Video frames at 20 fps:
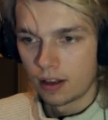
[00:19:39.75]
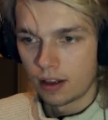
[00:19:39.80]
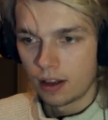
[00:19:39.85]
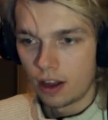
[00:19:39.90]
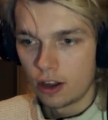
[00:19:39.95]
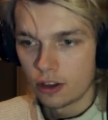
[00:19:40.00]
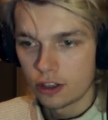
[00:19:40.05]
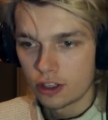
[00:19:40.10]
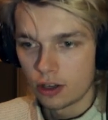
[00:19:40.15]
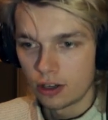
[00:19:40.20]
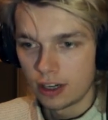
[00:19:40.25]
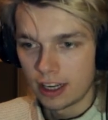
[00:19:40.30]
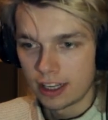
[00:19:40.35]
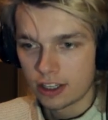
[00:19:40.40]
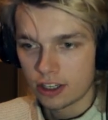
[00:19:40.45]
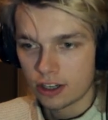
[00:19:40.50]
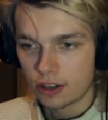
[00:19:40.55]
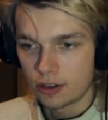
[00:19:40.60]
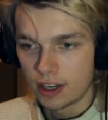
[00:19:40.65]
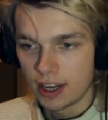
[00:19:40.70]
Also,
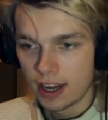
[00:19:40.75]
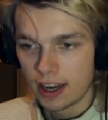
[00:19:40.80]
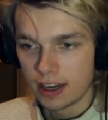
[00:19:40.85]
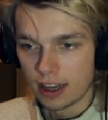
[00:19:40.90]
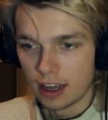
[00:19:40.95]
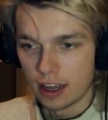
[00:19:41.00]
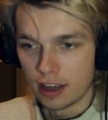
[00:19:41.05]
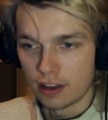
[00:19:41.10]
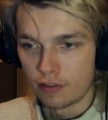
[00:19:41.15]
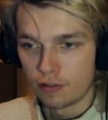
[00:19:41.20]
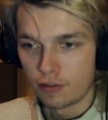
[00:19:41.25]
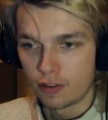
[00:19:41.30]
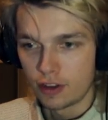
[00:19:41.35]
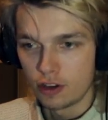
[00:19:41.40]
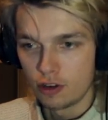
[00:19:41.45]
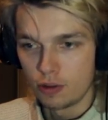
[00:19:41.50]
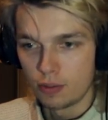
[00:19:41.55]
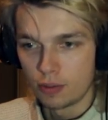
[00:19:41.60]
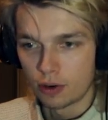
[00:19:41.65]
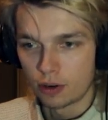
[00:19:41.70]
let's create a
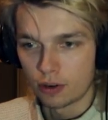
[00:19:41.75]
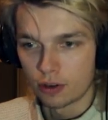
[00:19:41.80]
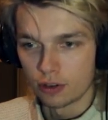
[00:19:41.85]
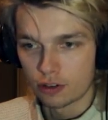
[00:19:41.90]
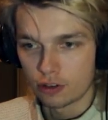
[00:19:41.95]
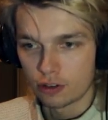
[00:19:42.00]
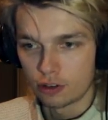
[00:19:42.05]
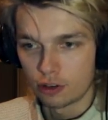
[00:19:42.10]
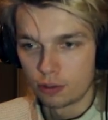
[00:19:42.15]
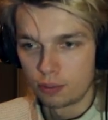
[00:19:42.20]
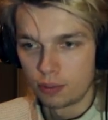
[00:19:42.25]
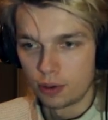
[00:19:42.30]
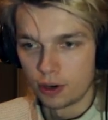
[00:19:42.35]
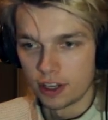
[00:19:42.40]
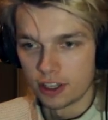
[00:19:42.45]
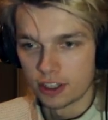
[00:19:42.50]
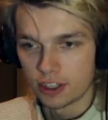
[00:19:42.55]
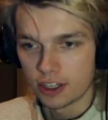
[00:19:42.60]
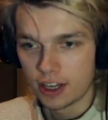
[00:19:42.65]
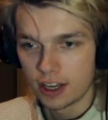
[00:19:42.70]
few more control
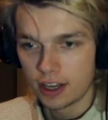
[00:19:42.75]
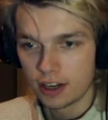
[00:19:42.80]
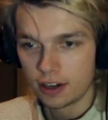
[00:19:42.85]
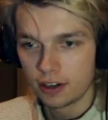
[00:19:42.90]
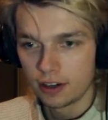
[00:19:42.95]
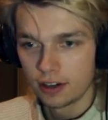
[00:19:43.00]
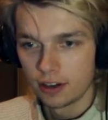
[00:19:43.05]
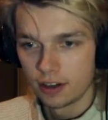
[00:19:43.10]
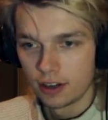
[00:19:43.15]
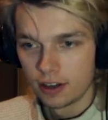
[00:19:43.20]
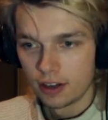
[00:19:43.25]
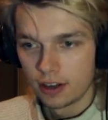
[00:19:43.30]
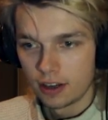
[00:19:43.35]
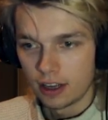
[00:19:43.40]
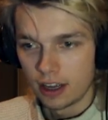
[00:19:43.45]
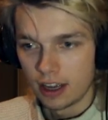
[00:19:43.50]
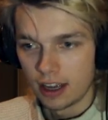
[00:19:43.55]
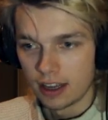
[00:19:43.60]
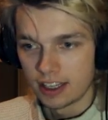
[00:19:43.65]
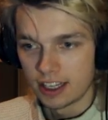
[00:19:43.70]
points here.
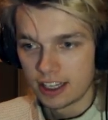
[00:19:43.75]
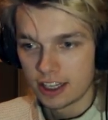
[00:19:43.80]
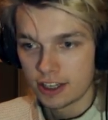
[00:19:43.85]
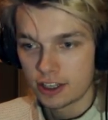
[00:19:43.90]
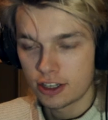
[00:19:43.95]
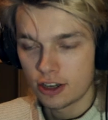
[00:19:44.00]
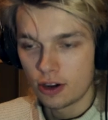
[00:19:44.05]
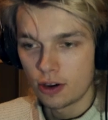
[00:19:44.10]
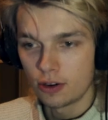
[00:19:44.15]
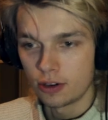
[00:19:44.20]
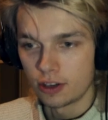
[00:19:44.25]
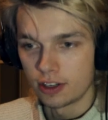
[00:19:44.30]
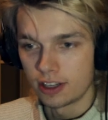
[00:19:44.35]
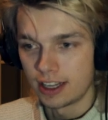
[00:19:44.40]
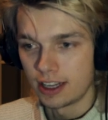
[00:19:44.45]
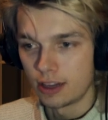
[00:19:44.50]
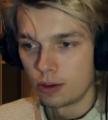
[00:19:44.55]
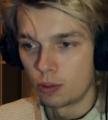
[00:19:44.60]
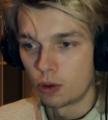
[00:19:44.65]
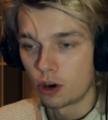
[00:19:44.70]
This is so
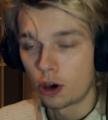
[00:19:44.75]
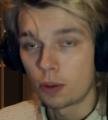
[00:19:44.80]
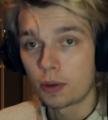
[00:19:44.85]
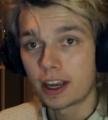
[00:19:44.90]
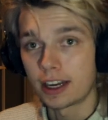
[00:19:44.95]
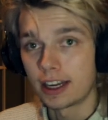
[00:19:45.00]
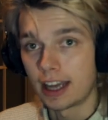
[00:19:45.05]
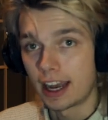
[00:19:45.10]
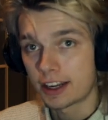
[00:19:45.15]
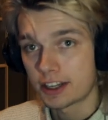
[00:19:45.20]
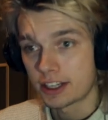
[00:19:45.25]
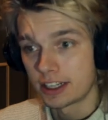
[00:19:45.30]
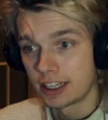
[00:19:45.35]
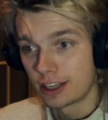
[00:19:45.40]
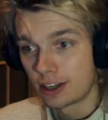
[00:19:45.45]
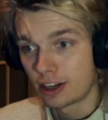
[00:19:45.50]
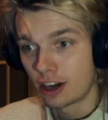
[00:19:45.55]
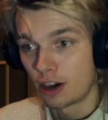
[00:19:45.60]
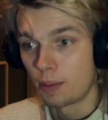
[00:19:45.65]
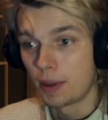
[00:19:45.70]
the worm can
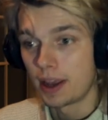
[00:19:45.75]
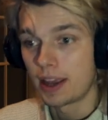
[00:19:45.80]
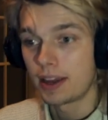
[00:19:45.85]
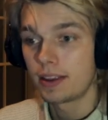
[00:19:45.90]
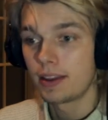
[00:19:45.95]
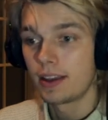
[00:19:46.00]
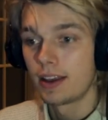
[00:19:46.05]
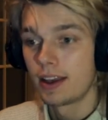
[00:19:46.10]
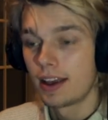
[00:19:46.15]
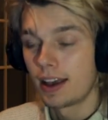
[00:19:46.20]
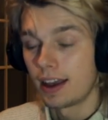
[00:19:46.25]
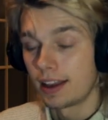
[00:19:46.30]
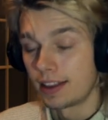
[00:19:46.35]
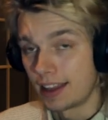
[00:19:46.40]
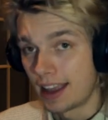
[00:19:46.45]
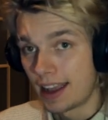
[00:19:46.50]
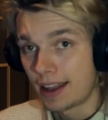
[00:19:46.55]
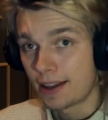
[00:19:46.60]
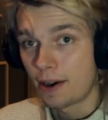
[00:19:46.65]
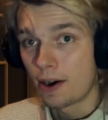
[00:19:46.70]
actually come in and
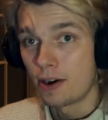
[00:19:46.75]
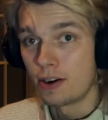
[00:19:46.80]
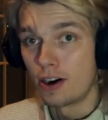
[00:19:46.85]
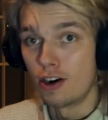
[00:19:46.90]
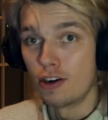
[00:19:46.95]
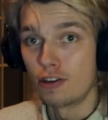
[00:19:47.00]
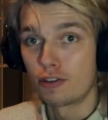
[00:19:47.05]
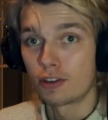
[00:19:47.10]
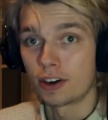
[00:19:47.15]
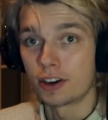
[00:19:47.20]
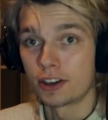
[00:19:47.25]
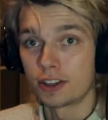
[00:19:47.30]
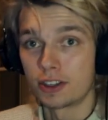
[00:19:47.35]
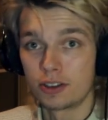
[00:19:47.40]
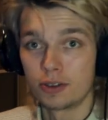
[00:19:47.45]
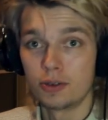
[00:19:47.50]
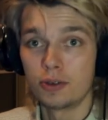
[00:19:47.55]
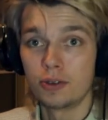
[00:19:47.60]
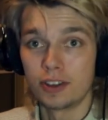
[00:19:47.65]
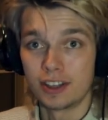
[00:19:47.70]
then go over,
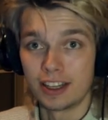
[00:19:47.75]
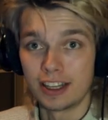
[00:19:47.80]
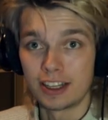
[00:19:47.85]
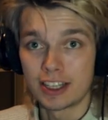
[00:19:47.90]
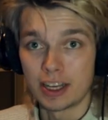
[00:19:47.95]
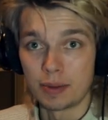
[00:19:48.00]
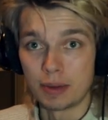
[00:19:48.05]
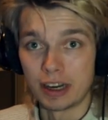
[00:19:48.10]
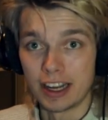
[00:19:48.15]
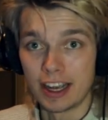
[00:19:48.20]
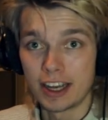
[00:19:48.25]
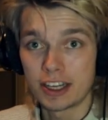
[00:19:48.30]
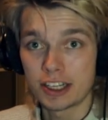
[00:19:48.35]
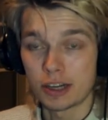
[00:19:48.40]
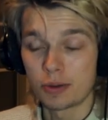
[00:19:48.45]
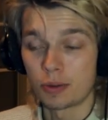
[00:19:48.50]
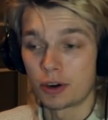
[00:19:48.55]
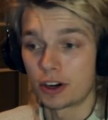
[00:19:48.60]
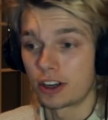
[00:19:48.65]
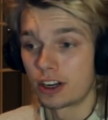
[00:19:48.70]
do the
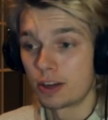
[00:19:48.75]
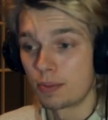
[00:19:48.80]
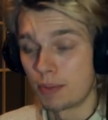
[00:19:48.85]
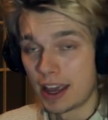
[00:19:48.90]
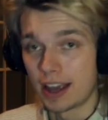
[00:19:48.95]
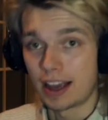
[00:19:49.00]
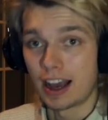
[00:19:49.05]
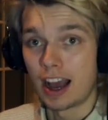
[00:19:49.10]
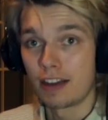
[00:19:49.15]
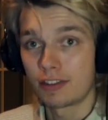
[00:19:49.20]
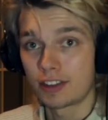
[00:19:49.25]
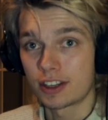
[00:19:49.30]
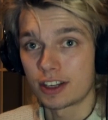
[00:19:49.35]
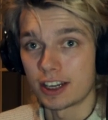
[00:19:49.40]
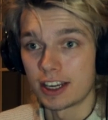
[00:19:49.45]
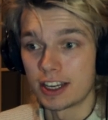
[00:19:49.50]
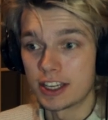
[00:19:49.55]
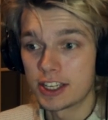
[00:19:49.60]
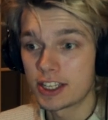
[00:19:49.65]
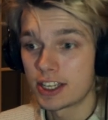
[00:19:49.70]
simulation we're going to make after
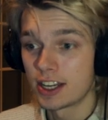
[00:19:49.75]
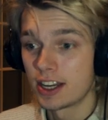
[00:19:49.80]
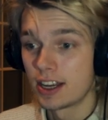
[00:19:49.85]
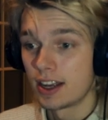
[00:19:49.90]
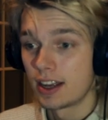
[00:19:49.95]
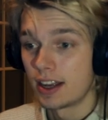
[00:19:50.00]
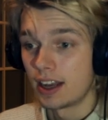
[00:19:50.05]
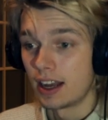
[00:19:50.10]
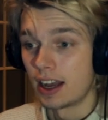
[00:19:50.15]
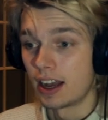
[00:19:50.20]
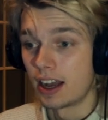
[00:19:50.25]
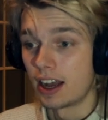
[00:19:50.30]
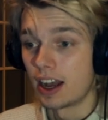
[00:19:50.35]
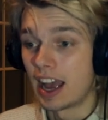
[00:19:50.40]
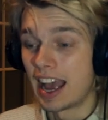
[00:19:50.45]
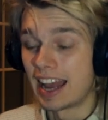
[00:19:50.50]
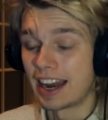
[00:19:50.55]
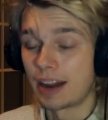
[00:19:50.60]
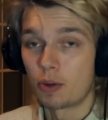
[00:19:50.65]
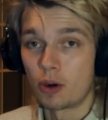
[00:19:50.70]
this,
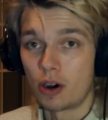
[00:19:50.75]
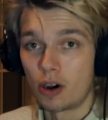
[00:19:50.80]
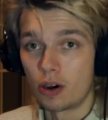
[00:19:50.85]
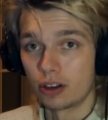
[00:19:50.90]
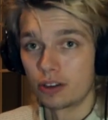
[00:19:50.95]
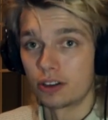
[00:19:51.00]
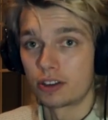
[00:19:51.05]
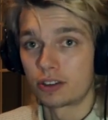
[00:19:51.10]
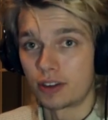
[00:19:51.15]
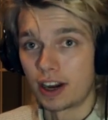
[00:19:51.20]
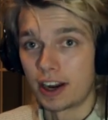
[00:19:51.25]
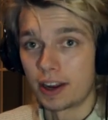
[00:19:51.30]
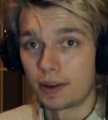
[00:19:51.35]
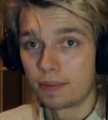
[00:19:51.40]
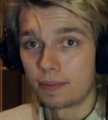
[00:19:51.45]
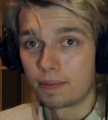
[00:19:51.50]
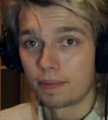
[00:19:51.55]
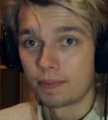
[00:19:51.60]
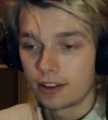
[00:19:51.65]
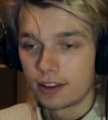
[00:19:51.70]
and it will all look great.
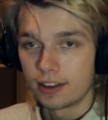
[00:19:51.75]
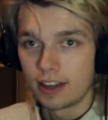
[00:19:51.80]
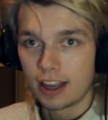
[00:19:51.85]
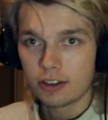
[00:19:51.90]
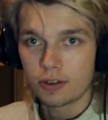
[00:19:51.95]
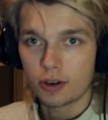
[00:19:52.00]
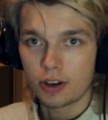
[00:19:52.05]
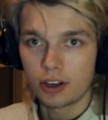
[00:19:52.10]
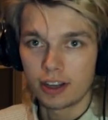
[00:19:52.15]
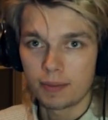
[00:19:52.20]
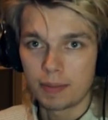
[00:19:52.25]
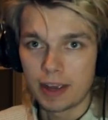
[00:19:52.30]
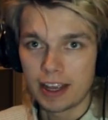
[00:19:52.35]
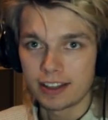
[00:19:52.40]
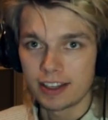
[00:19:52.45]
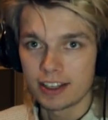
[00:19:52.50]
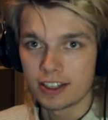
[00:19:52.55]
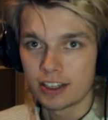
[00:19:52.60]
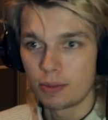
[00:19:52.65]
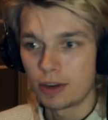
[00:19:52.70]
Next, we're going to make
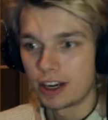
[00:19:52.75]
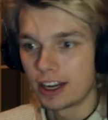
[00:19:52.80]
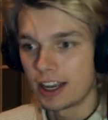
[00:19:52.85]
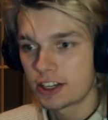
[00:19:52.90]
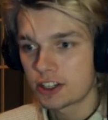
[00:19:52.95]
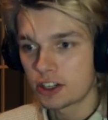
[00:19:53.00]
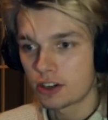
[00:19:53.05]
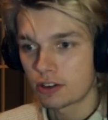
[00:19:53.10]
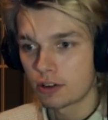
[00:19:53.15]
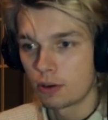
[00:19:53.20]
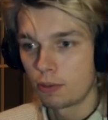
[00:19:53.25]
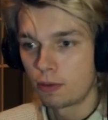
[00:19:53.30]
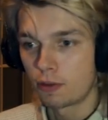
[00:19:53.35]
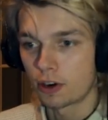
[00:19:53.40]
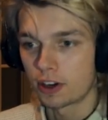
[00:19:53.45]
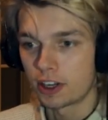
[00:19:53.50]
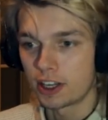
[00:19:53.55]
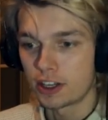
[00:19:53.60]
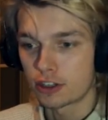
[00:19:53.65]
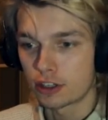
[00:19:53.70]
the simulation group for
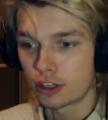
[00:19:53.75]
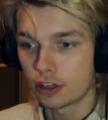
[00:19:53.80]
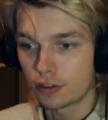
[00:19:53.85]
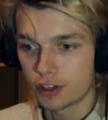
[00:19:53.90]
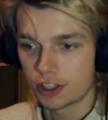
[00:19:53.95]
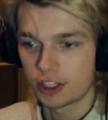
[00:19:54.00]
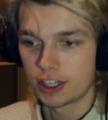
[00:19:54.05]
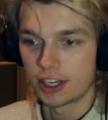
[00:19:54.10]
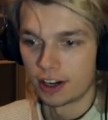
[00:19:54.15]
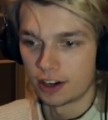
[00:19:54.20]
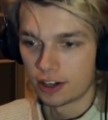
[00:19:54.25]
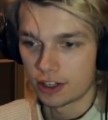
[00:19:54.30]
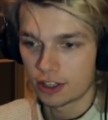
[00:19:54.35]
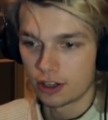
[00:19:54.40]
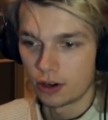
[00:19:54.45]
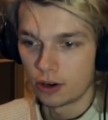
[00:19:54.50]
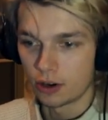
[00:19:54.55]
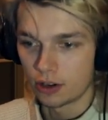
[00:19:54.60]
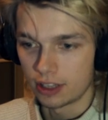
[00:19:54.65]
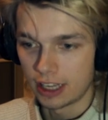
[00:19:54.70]
the surface here.
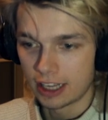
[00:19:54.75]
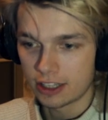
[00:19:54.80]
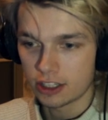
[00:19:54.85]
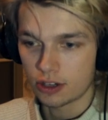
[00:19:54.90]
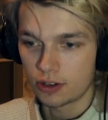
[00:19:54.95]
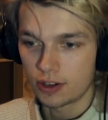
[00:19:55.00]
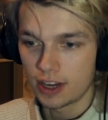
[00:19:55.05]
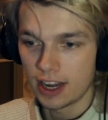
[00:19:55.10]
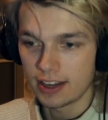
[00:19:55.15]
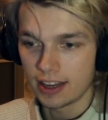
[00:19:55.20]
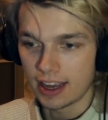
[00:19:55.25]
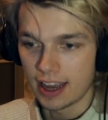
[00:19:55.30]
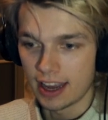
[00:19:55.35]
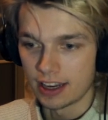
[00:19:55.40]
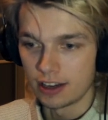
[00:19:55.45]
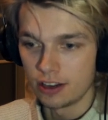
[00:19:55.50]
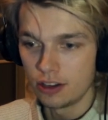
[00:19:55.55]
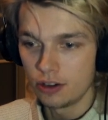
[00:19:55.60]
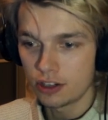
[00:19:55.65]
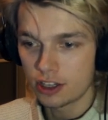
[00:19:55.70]
So let's create a
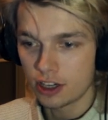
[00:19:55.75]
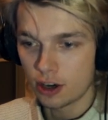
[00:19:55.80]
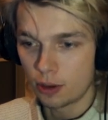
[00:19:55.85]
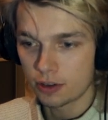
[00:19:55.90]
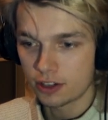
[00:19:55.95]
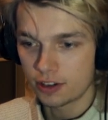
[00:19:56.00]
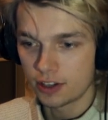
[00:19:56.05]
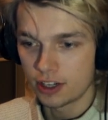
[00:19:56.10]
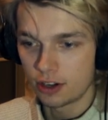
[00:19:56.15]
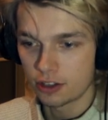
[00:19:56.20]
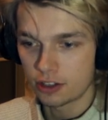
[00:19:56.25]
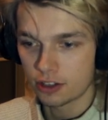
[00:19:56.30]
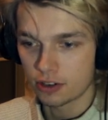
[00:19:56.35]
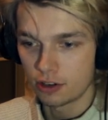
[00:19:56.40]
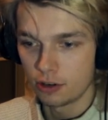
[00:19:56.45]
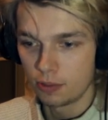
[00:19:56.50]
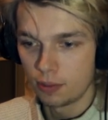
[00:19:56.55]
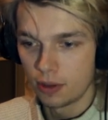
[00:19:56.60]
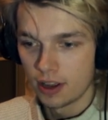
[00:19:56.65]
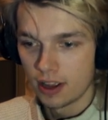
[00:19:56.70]
new geometry nodes
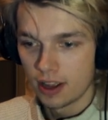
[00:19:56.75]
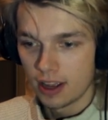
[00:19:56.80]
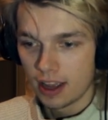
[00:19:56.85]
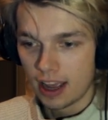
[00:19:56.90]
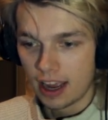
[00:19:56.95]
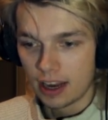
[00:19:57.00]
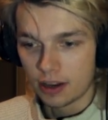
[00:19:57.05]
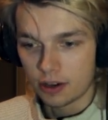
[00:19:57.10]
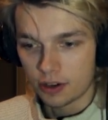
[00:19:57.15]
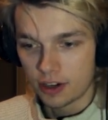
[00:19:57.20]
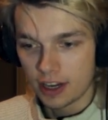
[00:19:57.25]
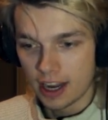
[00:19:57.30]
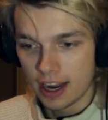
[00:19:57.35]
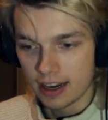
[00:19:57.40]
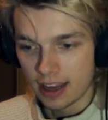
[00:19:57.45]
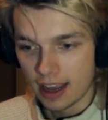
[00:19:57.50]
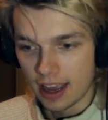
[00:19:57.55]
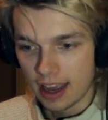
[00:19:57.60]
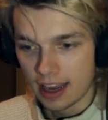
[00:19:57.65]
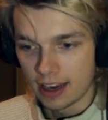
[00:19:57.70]
group and
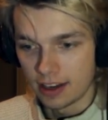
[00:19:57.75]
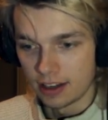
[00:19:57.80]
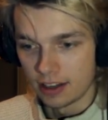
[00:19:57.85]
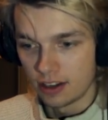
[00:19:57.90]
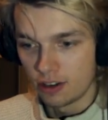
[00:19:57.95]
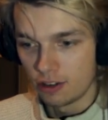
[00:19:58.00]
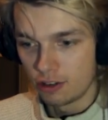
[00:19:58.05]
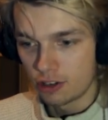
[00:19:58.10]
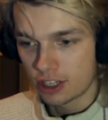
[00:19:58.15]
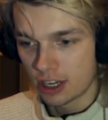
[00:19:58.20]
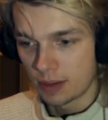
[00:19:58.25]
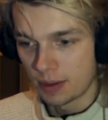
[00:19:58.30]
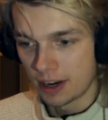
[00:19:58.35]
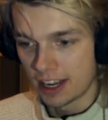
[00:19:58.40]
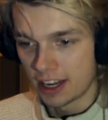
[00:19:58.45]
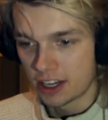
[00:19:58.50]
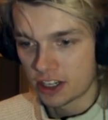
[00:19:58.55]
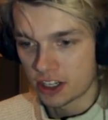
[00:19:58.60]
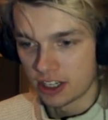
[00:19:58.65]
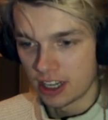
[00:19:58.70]
create a new
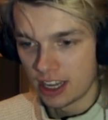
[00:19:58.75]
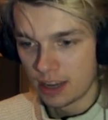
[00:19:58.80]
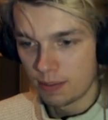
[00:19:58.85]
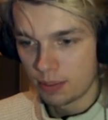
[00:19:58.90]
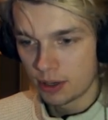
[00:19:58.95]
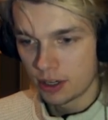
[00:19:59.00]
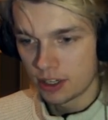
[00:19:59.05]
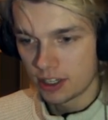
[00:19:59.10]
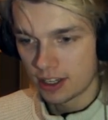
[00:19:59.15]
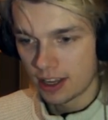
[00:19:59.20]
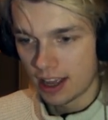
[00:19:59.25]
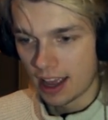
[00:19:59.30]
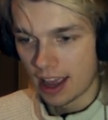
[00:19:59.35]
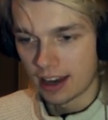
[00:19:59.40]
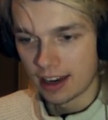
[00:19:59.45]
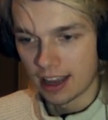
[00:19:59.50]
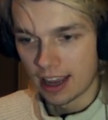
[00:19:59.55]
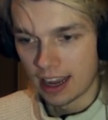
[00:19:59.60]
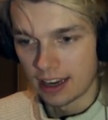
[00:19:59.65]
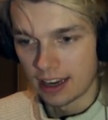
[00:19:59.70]
simulation input and a